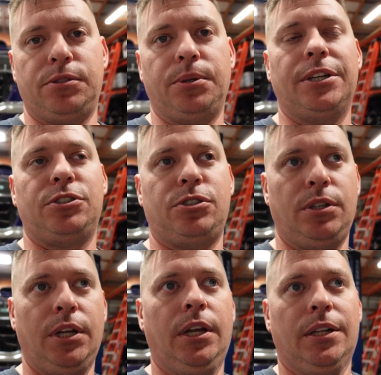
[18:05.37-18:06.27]
so 1 inch
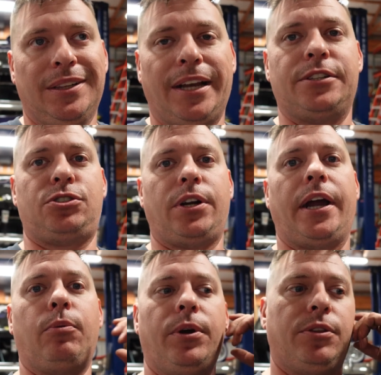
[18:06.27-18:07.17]
less
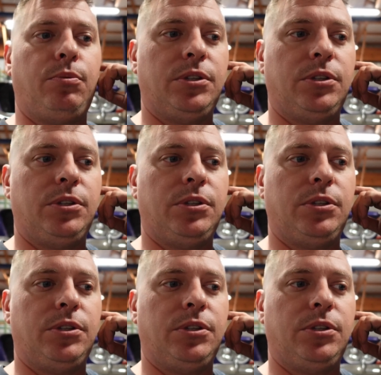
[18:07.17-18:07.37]
track width.